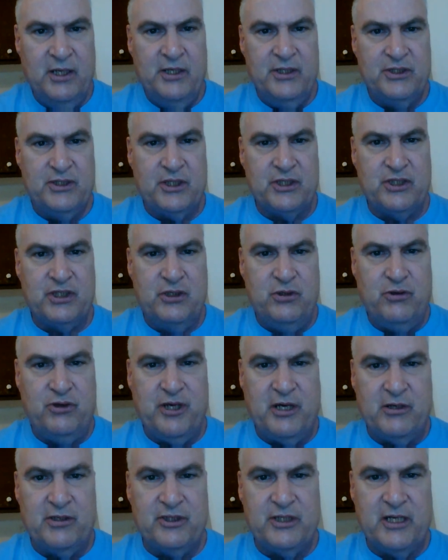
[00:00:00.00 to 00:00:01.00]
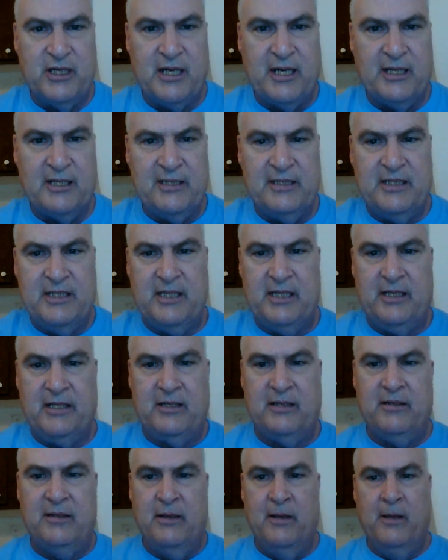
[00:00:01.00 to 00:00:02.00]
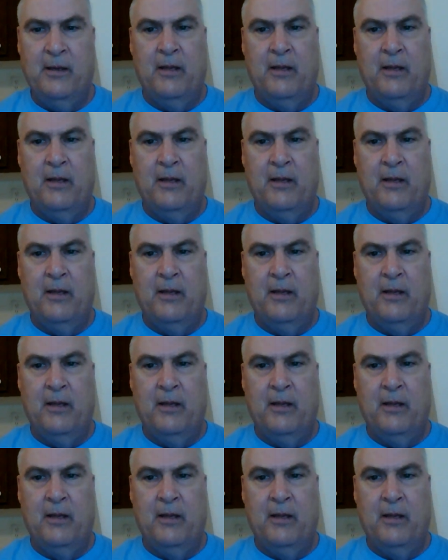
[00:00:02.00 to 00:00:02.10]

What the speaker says: since 2019.